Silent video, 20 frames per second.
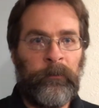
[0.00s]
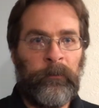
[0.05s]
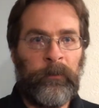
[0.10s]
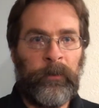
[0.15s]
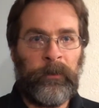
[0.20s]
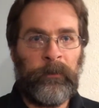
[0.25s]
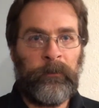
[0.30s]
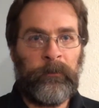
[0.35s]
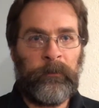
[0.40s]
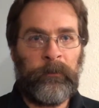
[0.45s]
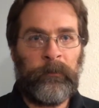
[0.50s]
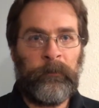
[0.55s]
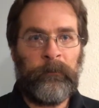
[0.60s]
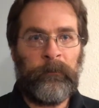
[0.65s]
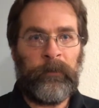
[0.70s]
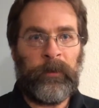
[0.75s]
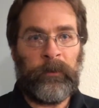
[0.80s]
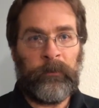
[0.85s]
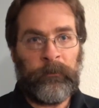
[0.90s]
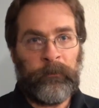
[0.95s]
when it's
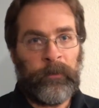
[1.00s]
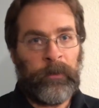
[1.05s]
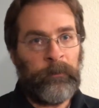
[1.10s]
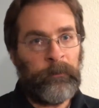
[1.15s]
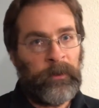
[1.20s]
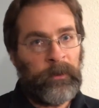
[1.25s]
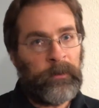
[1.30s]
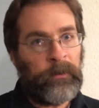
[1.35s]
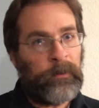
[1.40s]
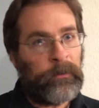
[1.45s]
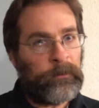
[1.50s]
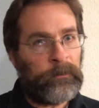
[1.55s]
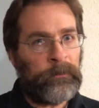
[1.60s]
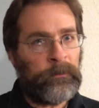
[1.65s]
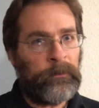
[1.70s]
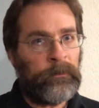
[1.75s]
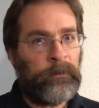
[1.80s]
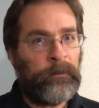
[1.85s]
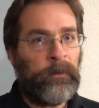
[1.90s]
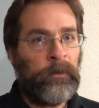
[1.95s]
extremely
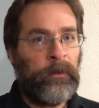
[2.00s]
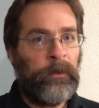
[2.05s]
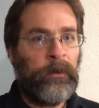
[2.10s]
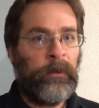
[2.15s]
cold